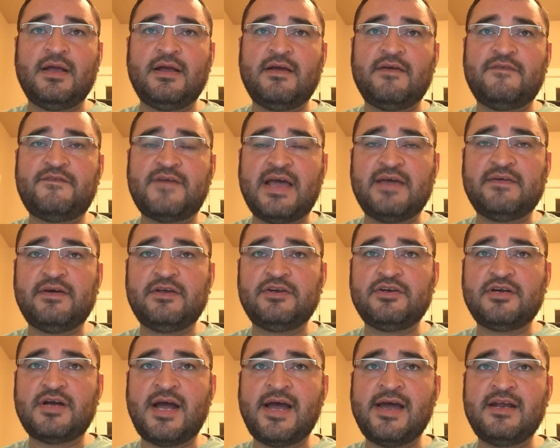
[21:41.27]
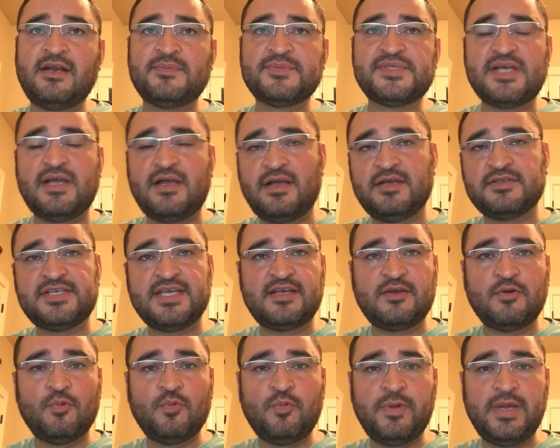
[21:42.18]
500 items, I'll
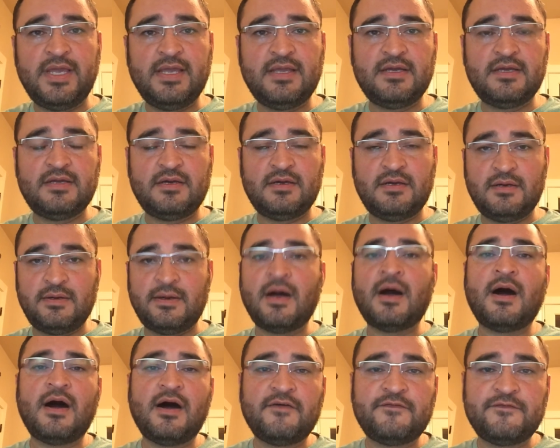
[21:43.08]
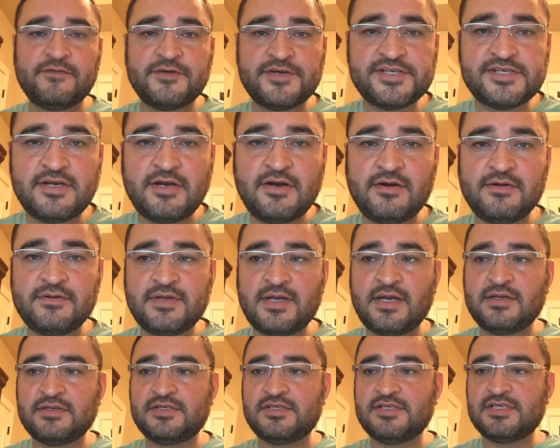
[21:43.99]
take a week off or
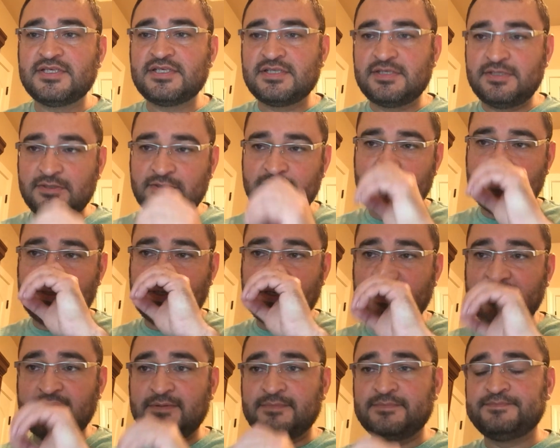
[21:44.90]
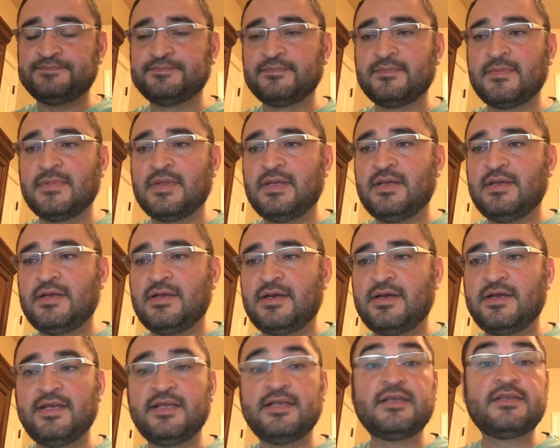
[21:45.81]
so, just to
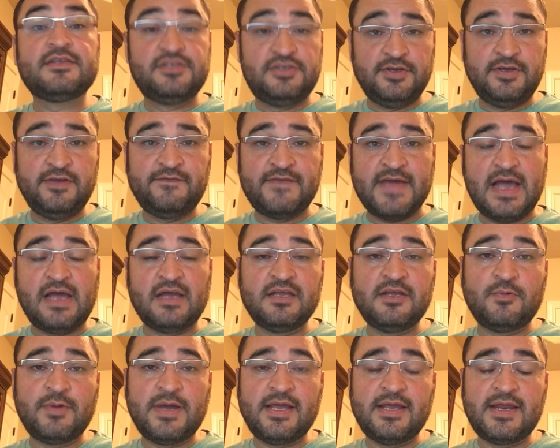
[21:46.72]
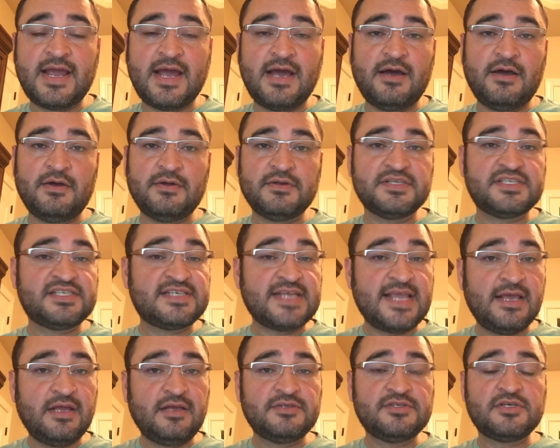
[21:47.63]
evaluate how
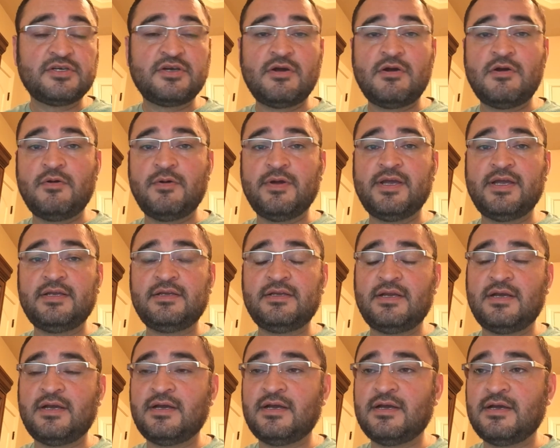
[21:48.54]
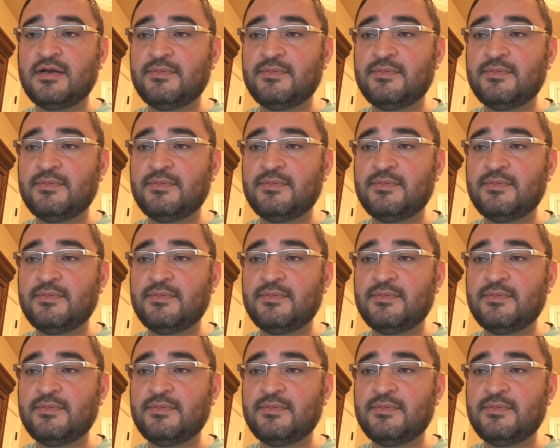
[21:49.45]
sales are going.